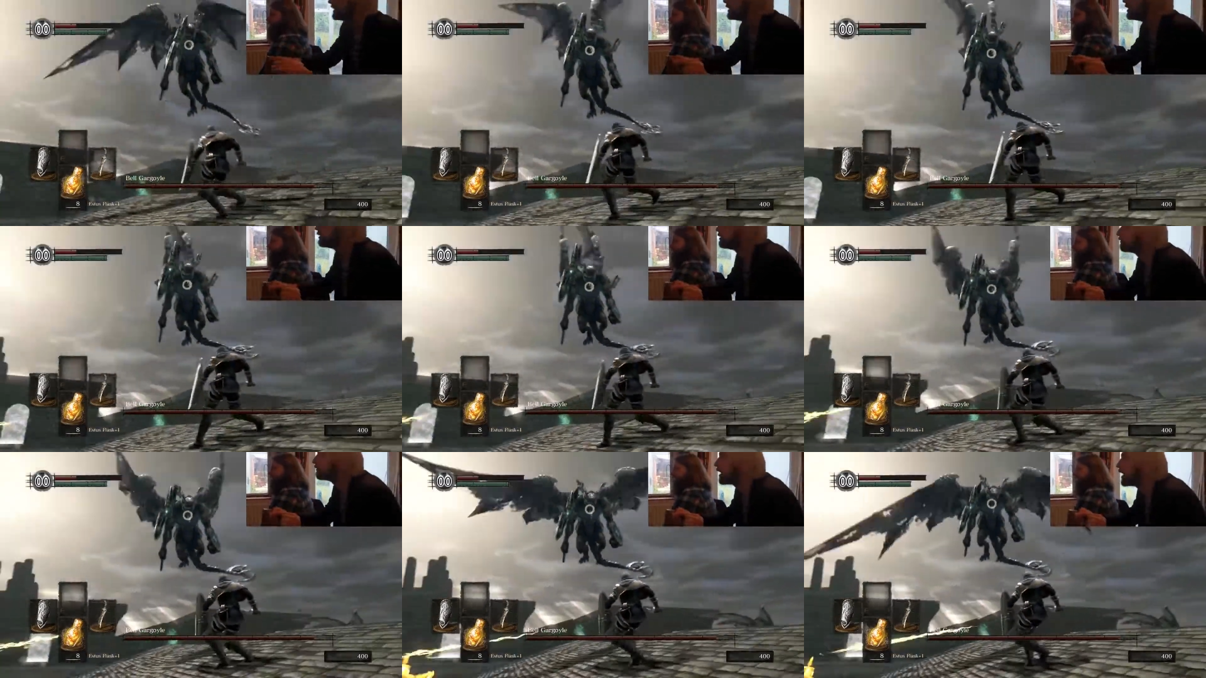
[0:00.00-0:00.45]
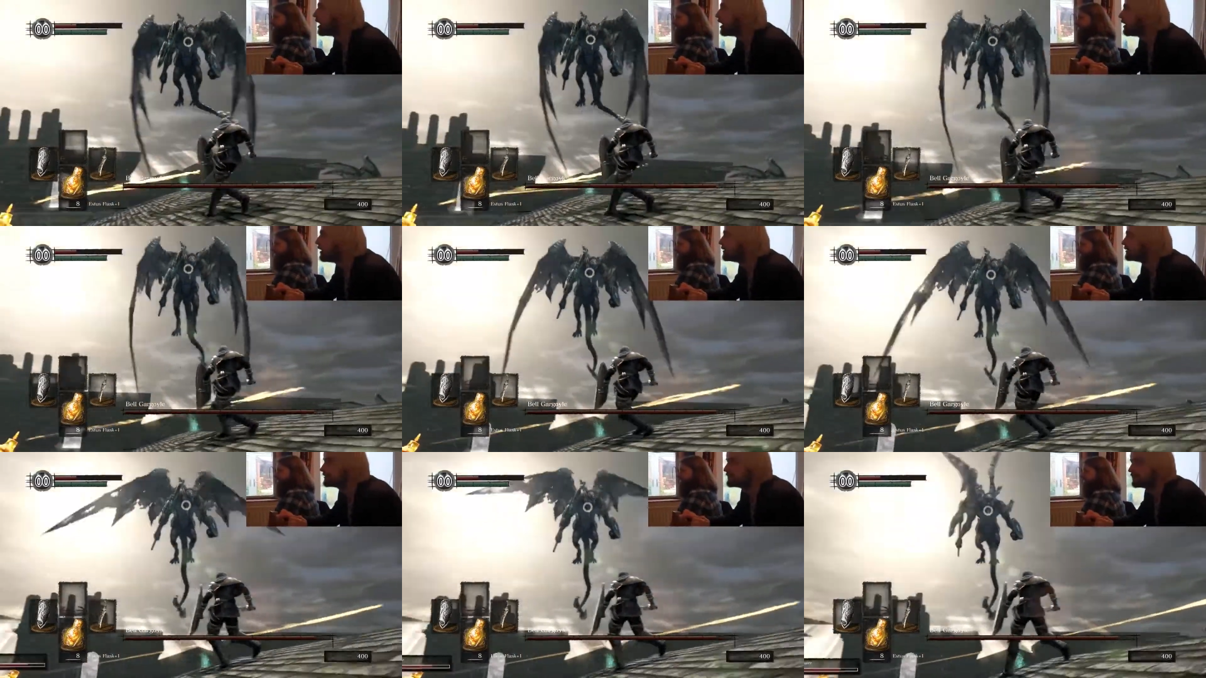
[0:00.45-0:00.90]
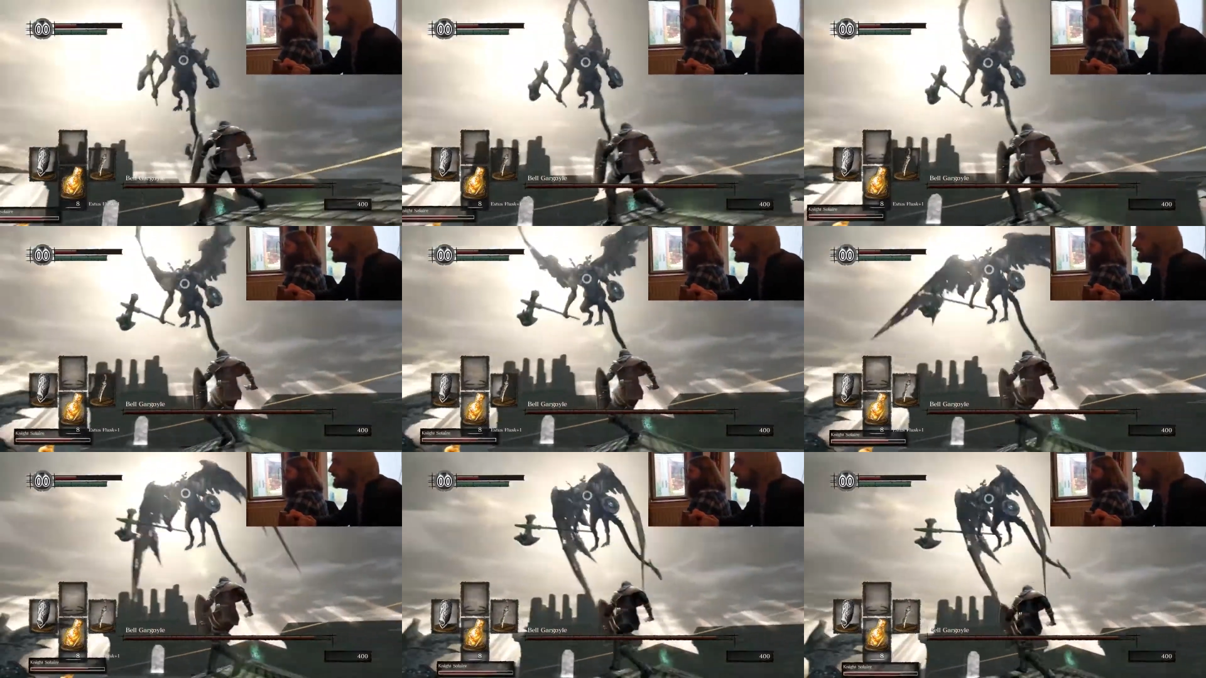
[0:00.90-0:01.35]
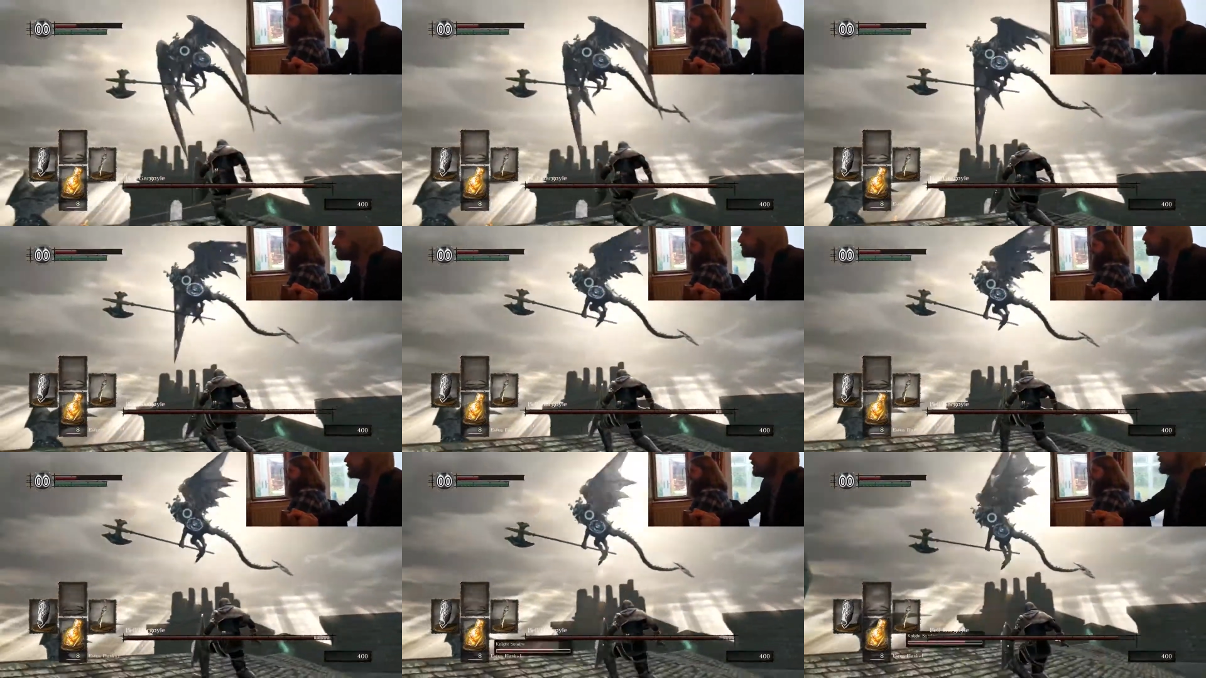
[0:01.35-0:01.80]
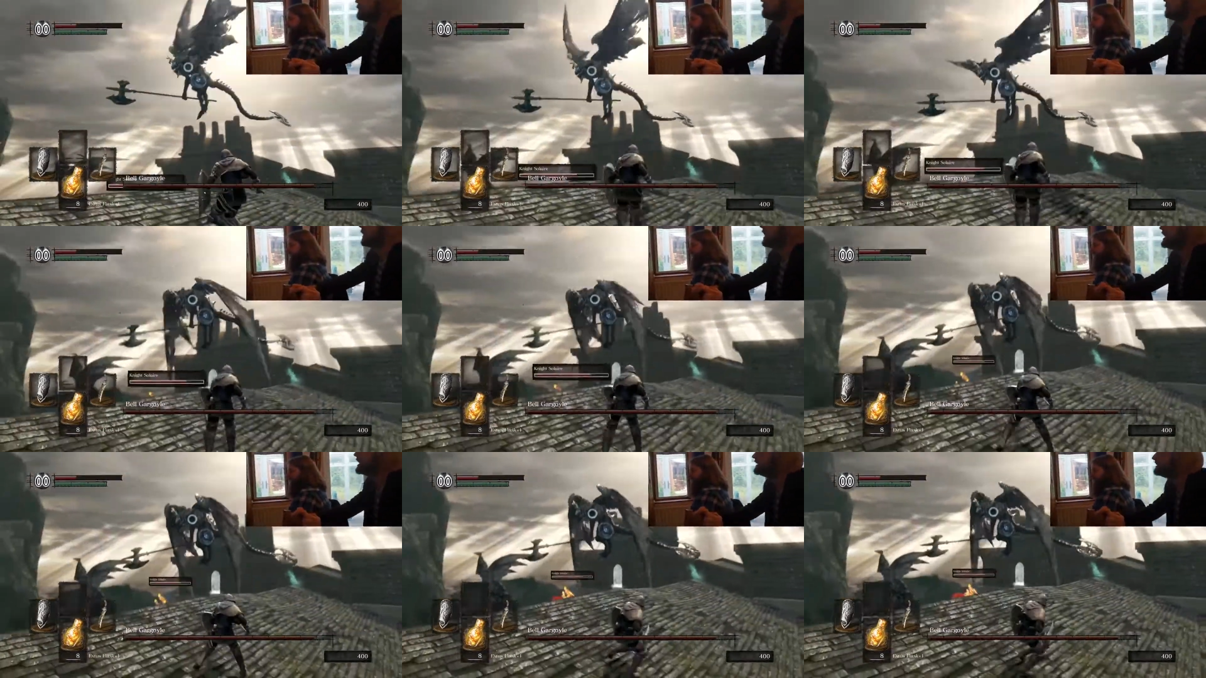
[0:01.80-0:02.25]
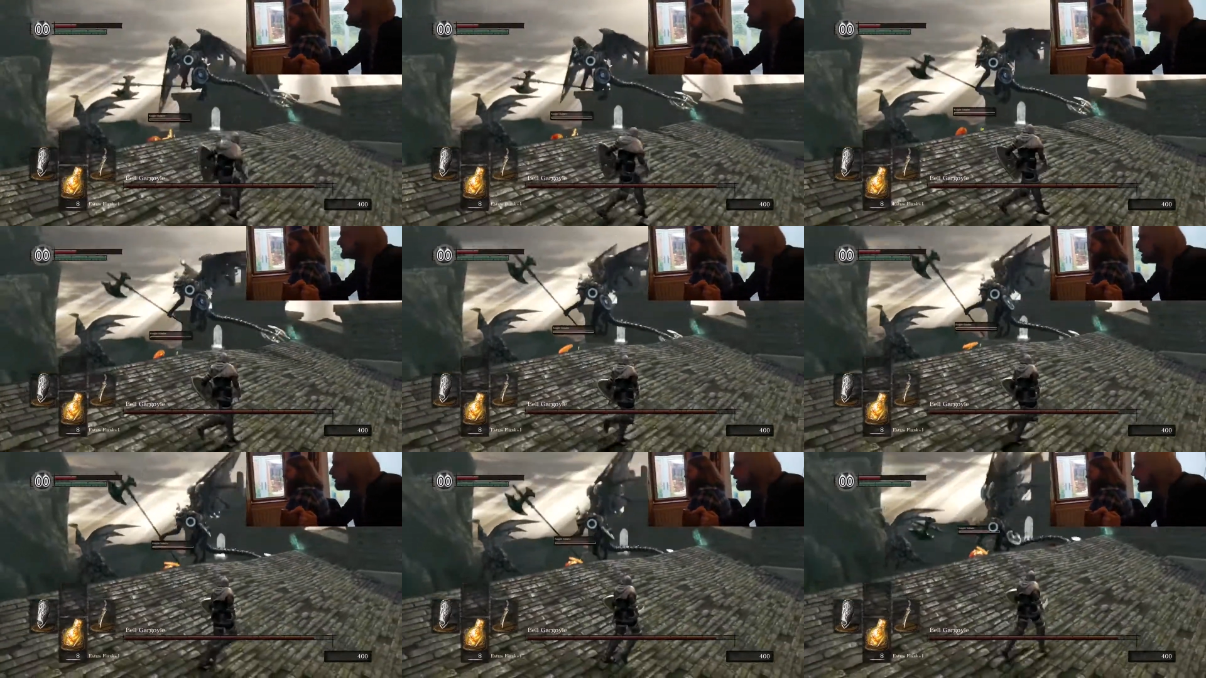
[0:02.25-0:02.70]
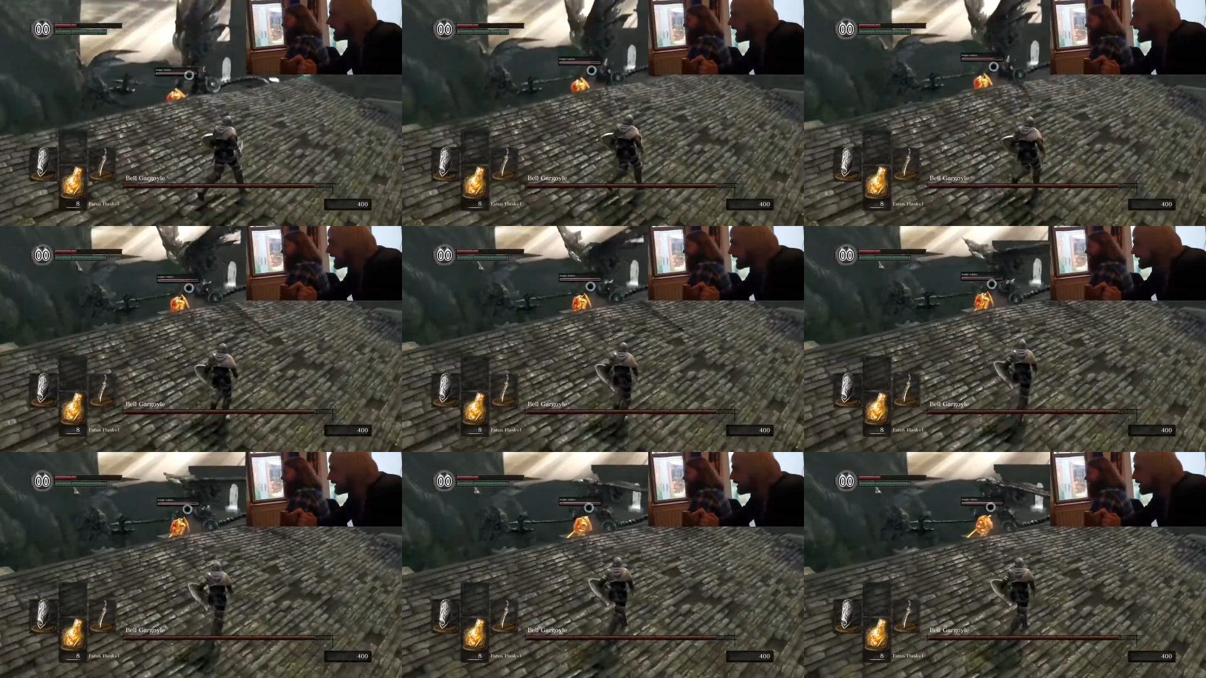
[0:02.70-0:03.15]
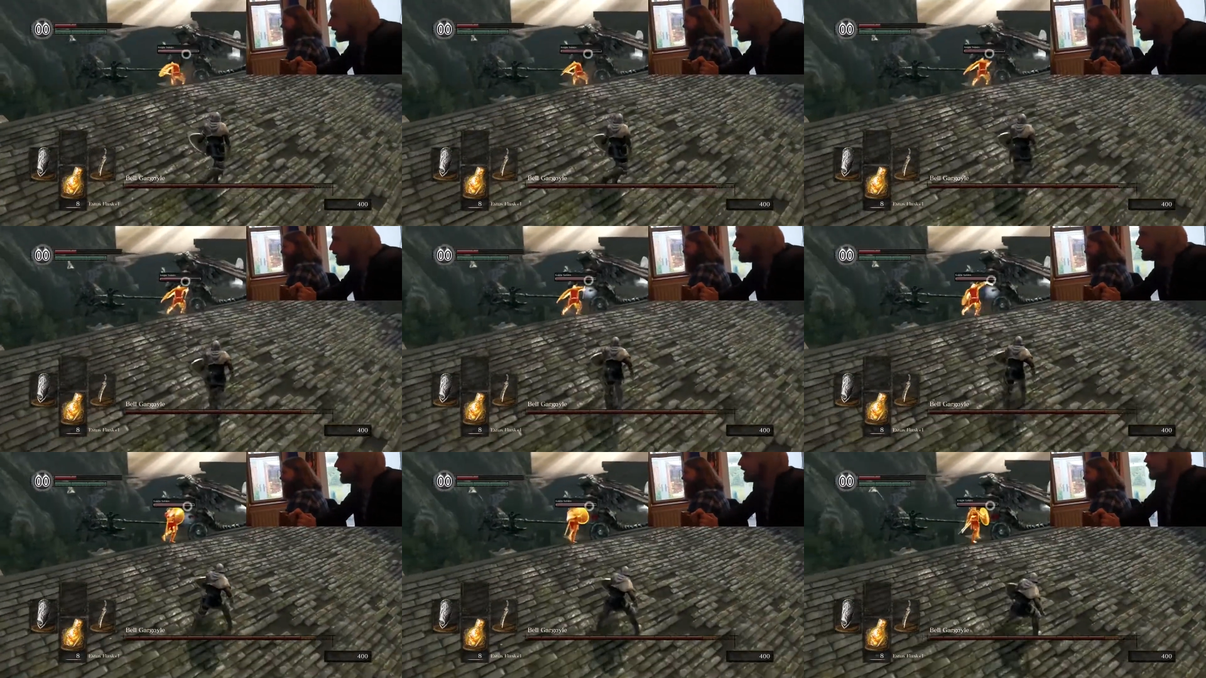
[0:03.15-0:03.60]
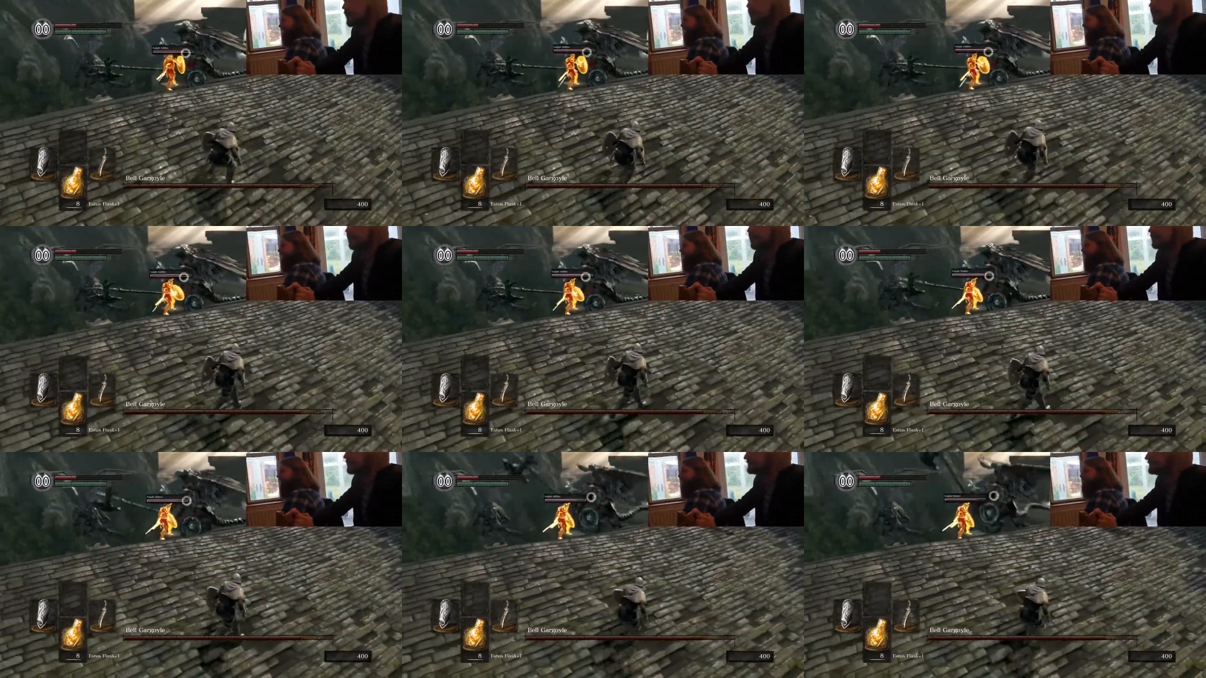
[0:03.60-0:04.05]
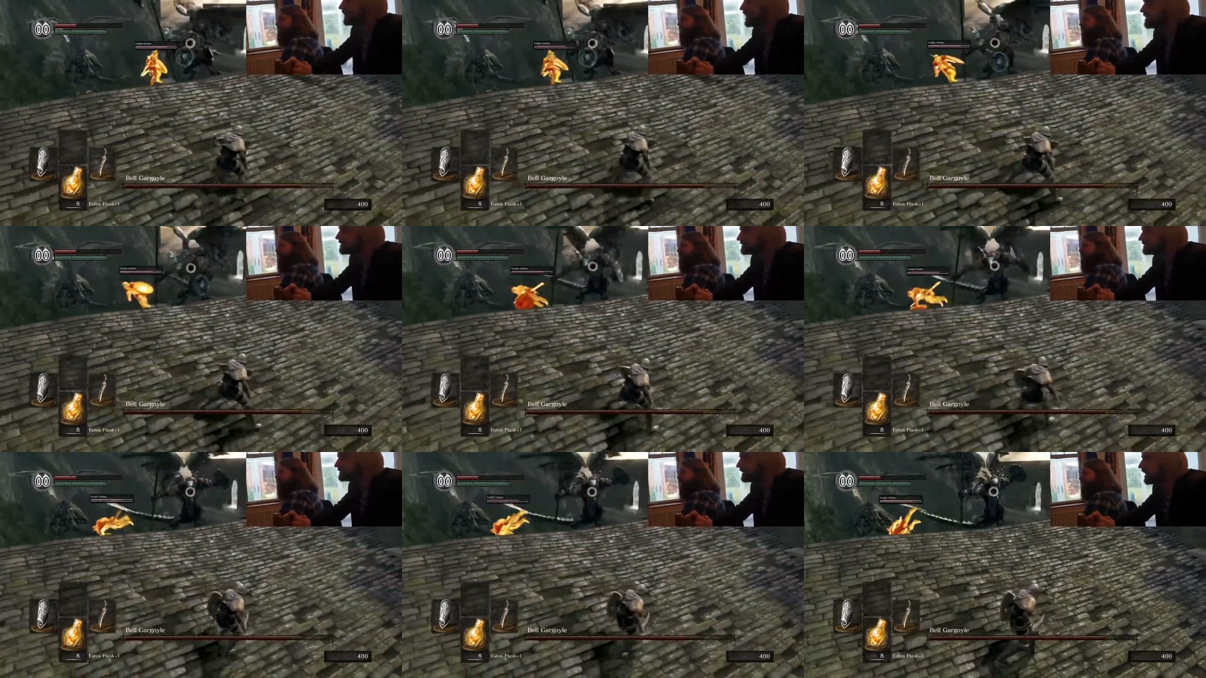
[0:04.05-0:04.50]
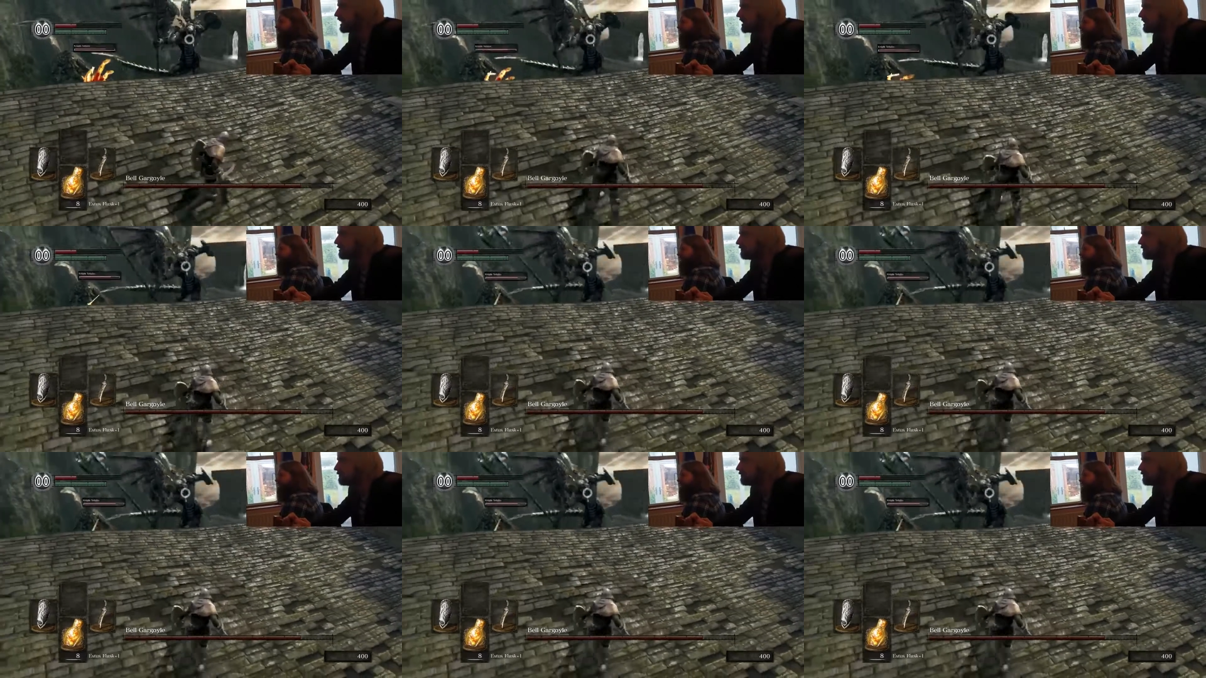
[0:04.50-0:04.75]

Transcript: No face is visible, so there are no lips to read.